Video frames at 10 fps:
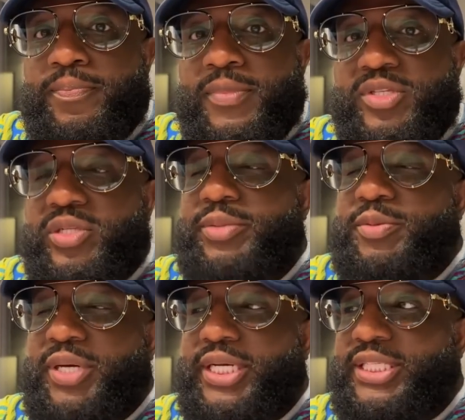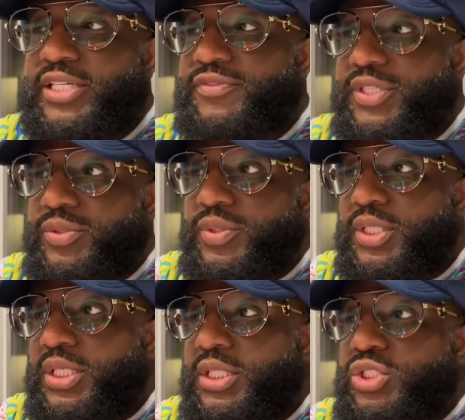So let me break it down for you.
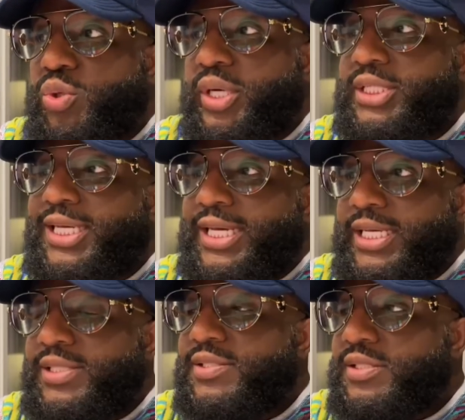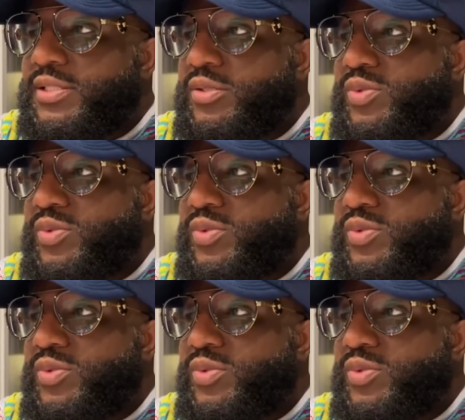Tory Lanez